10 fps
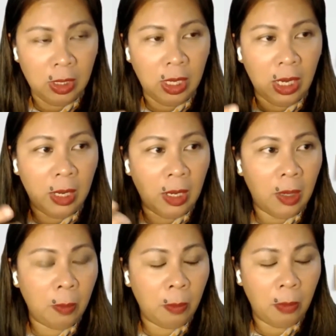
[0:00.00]

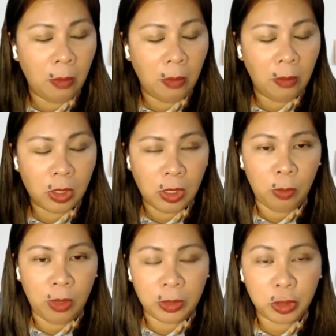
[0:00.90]
uh she
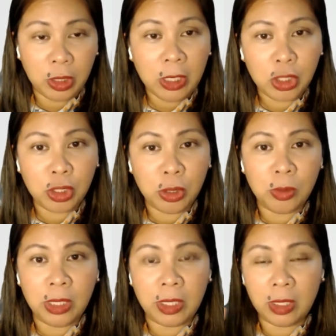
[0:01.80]
will charge you
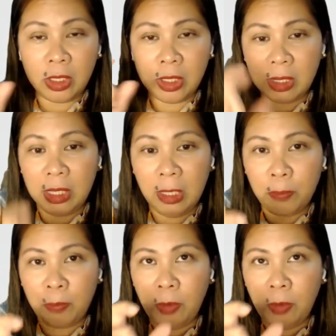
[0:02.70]
there, she's gonna